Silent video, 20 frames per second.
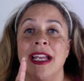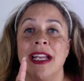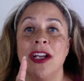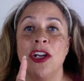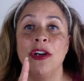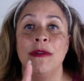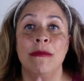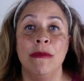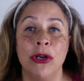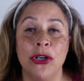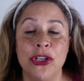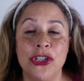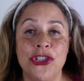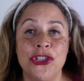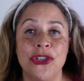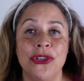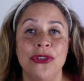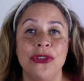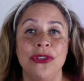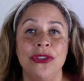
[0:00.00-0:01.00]

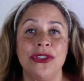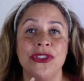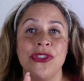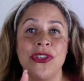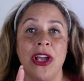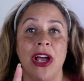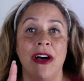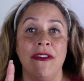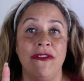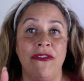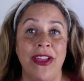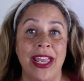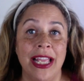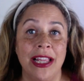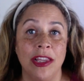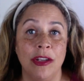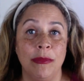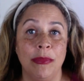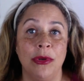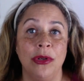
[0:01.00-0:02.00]
commercials
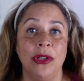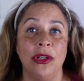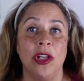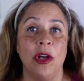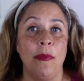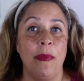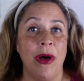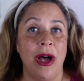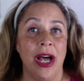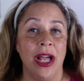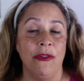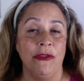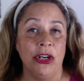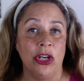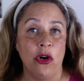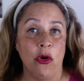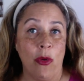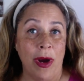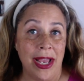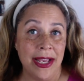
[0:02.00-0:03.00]
available upon
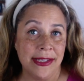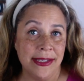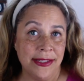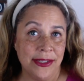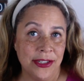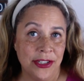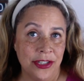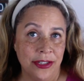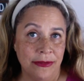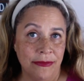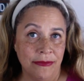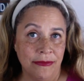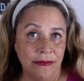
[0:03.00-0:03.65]
request